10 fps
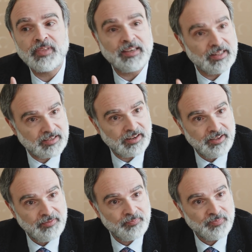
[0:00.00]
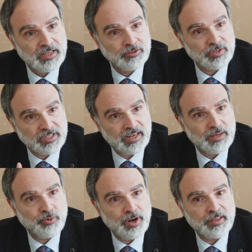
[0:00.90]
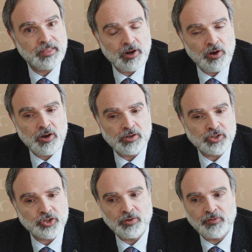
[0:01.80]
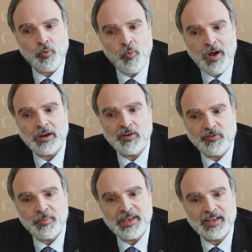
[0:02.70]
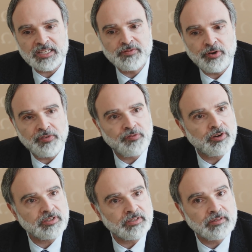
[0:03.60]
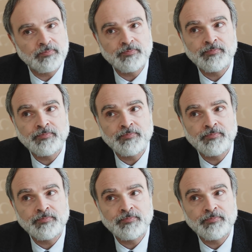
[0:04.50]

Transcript: in Italy to celebrate the launch of one of Omega's very first